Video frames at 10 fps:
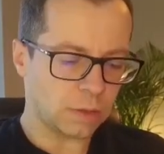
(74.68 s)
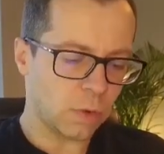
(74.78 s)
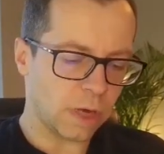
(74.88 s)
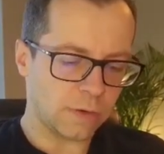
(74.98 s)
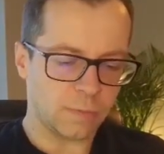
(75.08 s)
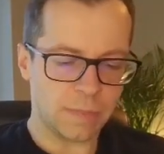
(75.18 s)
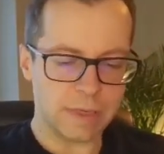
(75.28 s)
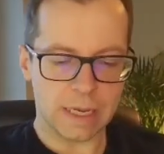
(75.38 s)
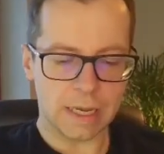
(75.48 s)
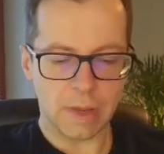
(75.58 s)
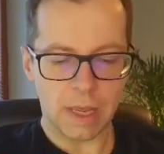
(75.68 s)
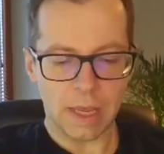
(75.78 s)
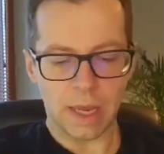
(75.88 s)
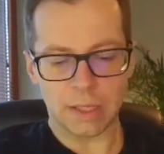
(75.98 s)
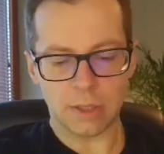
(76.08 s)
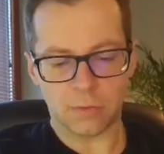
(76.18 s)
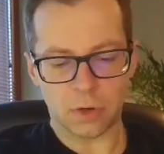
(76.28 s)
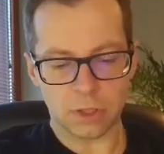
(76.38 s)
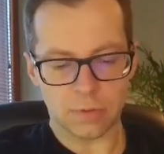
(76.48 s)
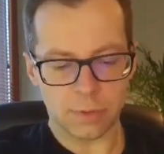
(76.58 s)
12 p.m. And
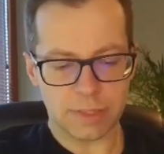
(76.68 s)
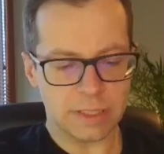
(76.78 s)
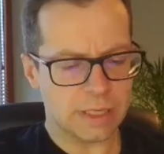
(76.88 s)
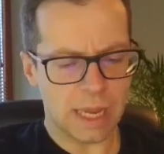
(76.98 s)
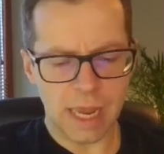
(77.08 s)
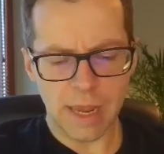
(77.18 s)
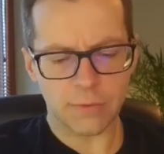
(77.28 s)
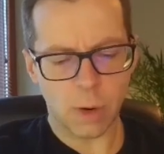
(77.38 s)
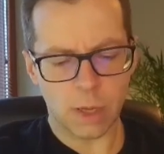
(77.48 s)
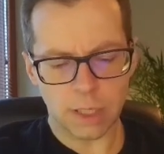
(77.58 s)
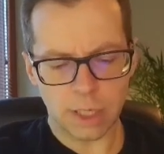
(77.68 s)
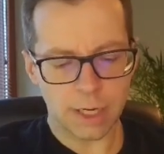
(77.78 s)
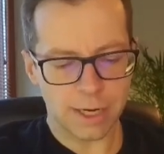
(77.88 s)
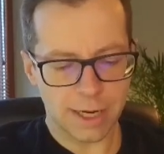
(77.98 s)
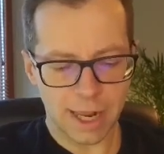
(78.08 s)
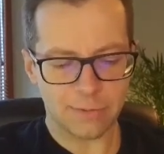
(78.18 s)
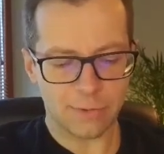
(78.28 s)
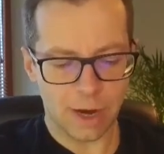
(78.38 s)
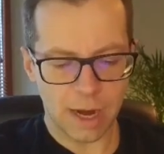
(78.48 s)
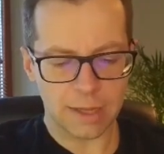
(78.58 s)
of course, from Sydney, everyone really
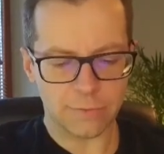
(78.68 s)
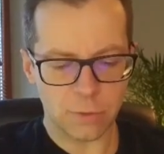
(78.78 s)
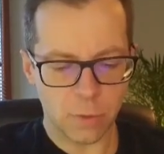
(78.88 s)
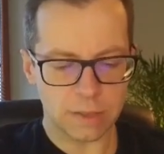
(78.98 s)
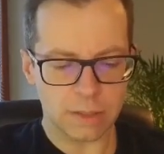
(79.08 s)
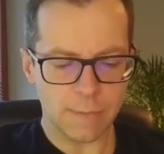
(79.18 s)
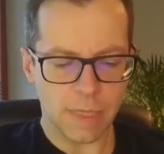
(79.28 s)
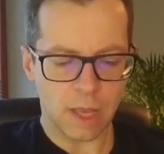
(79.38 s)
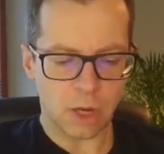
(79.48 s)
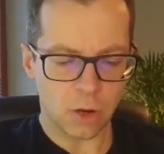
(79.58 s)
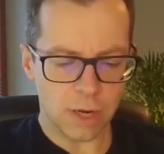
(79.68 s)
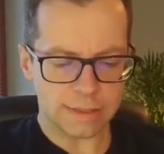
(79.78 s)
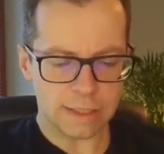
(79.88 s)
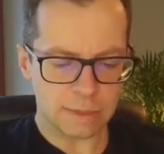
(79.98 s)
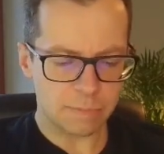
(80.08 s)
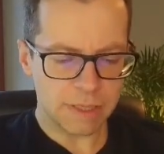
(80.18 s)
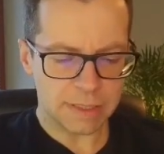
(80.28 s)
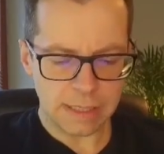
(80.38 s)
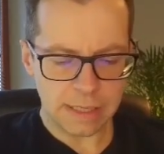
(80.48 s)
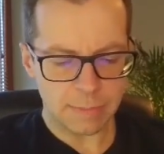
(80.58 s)
helpful, everyone collecting,
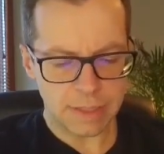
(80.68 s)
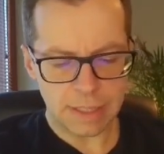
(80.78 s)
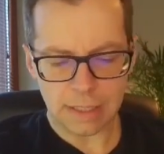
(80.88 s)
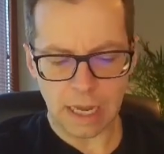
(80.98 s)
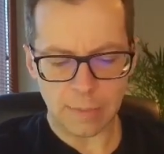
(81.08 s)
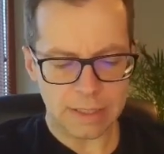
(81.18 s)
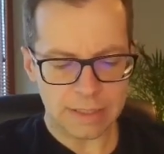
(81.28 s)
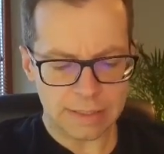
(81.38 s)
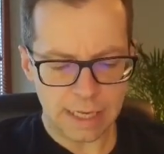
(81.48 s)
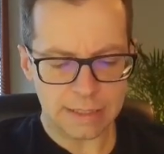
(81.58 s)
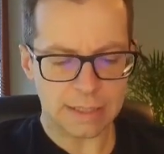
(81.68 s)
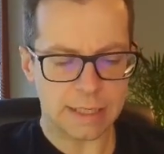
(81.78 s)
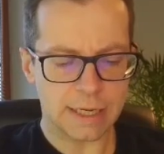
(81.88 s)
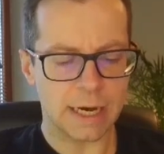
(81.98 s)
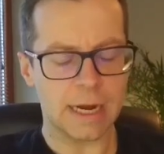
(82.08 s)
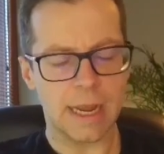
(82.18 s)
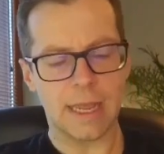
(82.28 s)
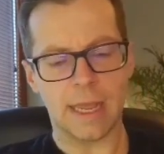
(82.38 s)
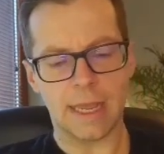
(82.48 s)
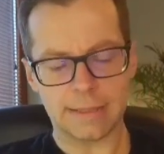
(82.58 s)
picking, picking up and sending her
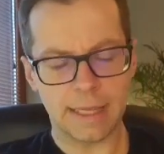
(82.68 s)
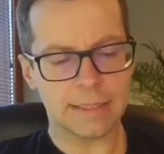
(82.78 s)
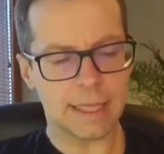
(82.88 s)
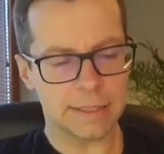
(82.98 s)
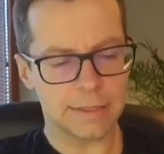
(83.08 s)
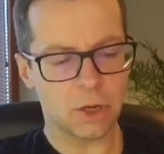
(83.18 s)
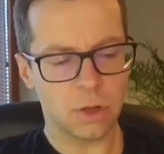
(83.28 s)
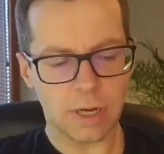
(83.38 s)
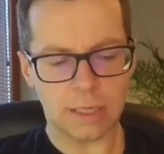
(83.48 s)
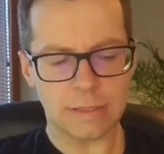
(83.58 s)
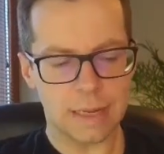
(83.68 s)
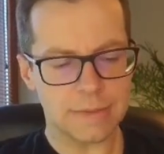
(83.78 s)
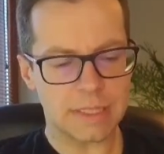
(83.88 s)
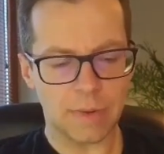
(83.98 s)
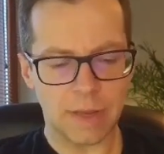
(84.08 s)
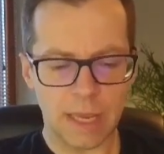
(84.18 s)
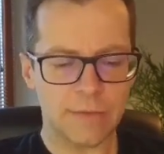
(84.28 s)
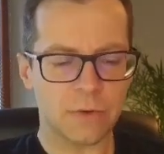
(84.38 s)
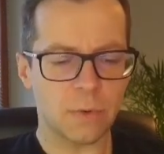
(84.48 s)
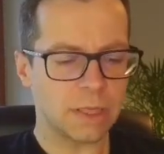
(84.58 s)
a data in the local timestamp.
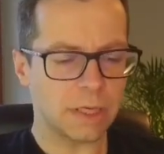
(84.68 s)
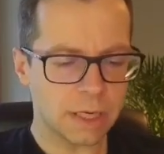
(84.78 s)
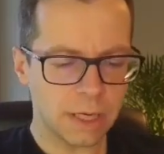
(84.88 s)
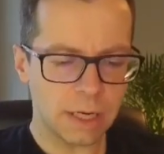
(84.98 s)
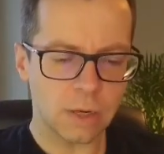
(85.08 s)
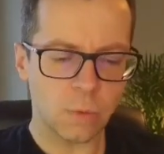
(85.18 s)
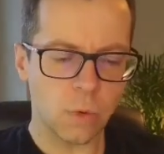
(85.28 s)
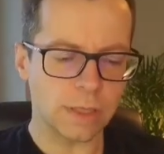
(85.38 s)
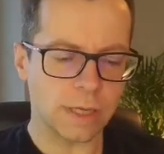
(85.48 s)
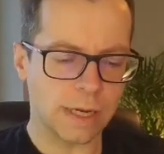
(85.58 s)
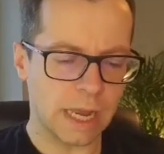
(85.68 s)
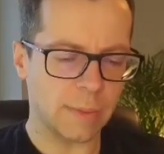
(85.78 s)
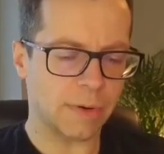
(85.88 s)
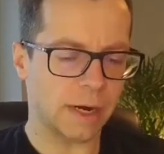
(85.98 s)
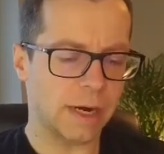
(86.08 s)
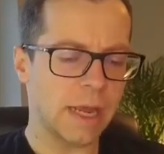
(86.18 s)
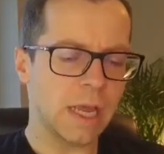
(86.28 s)
Everyone really wanna help her.